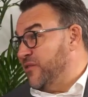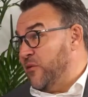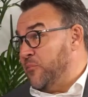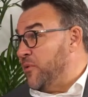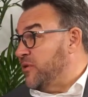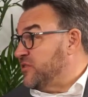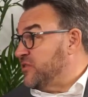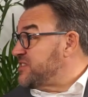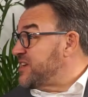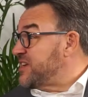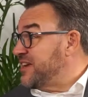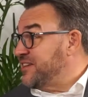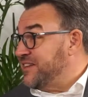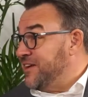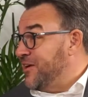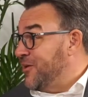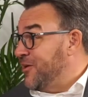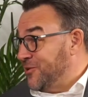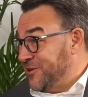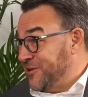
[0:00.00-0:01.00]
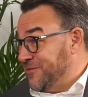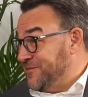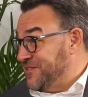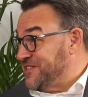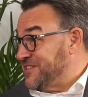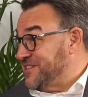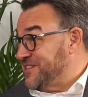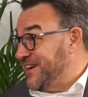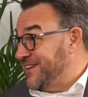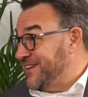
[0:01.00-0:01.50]
really the pulsating heart of
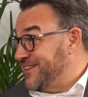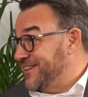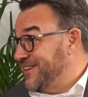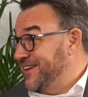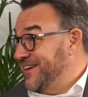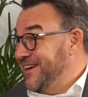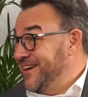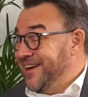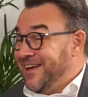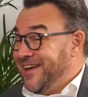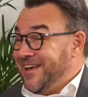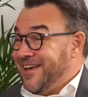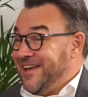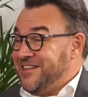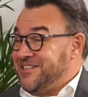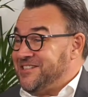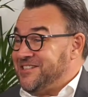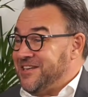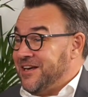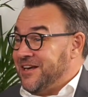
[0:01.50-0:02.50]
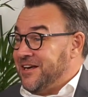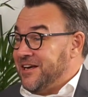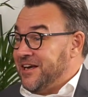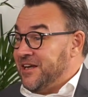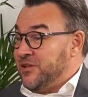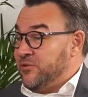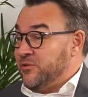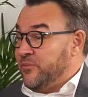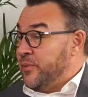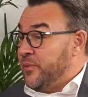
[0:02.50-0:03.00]
the site.
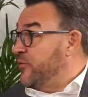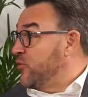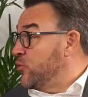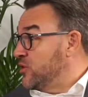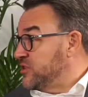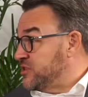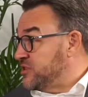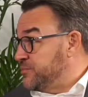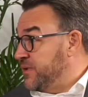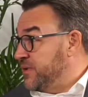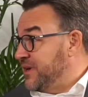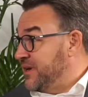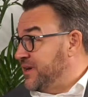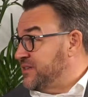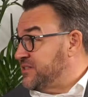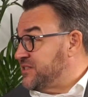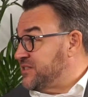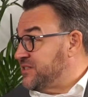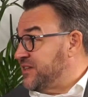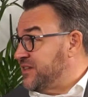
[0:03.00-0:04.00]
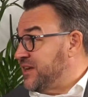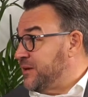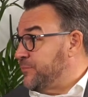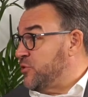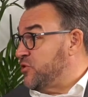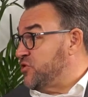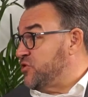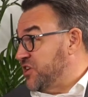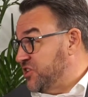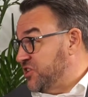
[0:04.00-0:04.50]
It will be the world's biggest
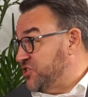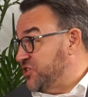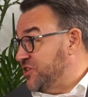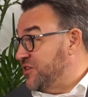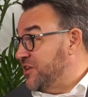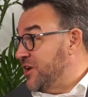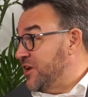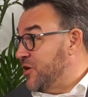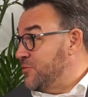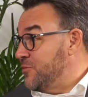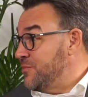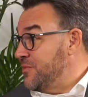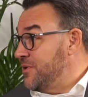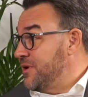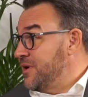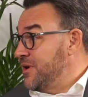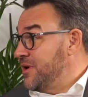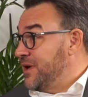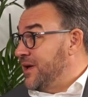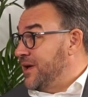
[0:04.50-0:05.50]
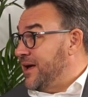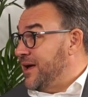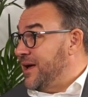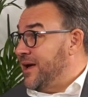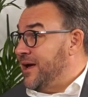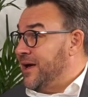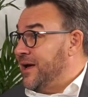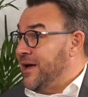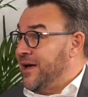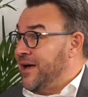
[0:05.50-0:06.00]
projection dome.
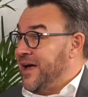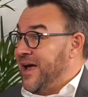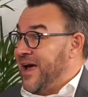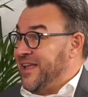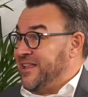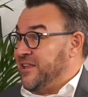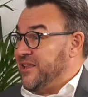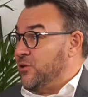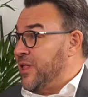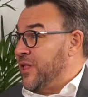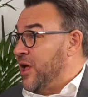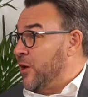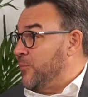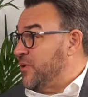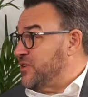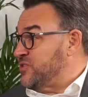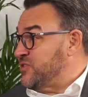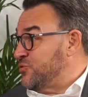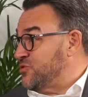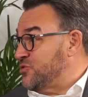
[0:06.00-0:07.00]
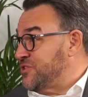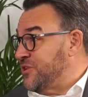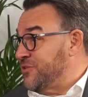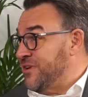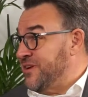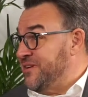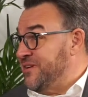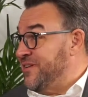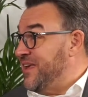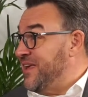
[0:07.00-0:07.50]
And it'll help us also
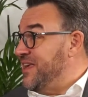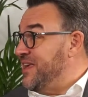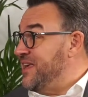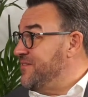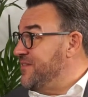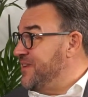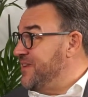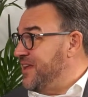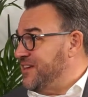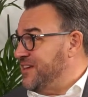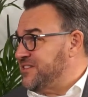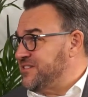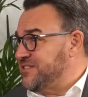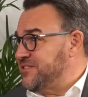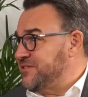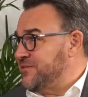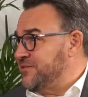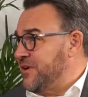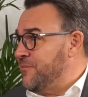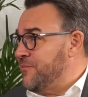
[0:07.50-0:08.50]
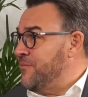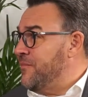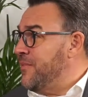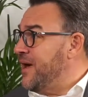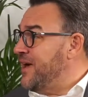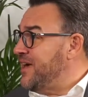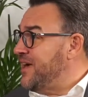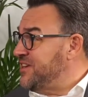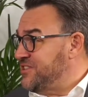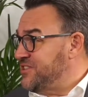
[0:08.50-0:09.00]
in the evenings,
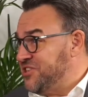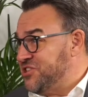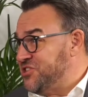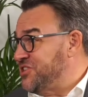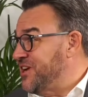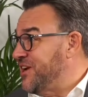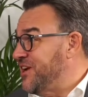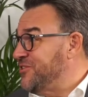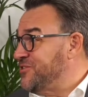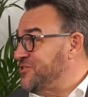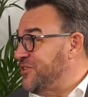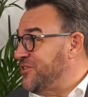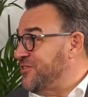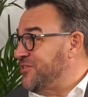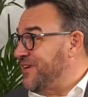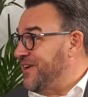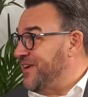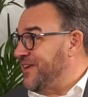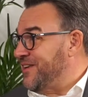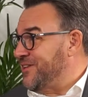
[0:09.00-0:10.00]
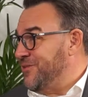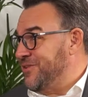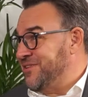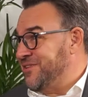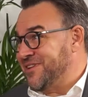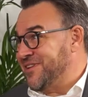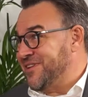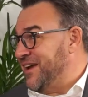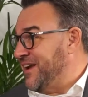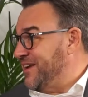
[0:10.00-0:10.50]
amazing shows on there to
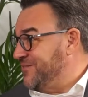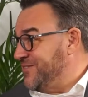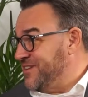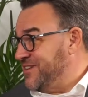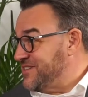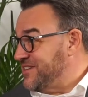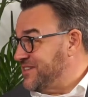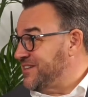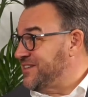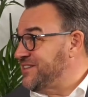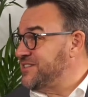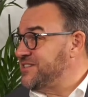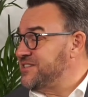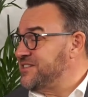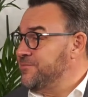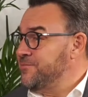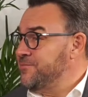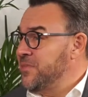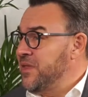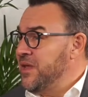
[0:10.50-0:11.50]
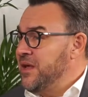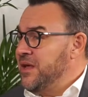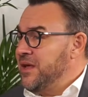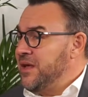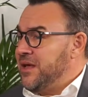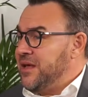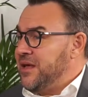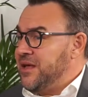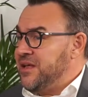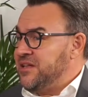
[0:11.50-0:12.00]
entertain visitors.
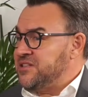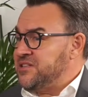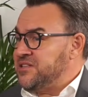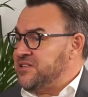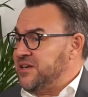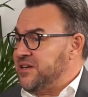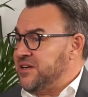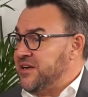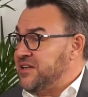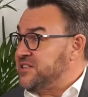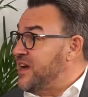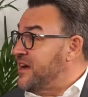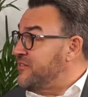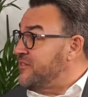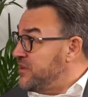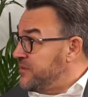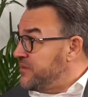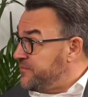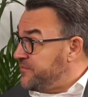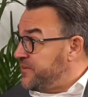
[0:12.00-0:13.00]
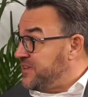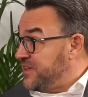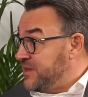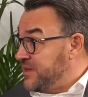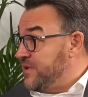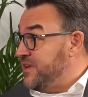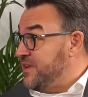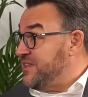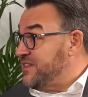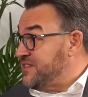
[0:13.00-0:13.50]
It's
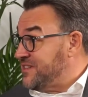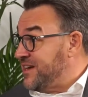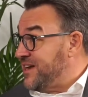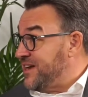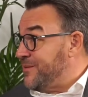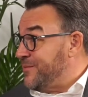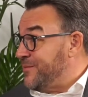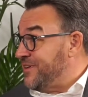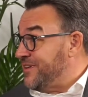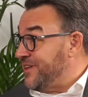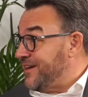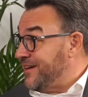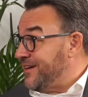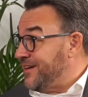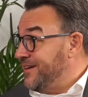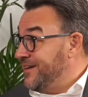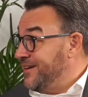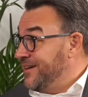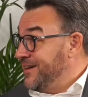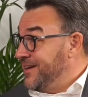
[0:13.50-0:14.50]
150 meters diameter,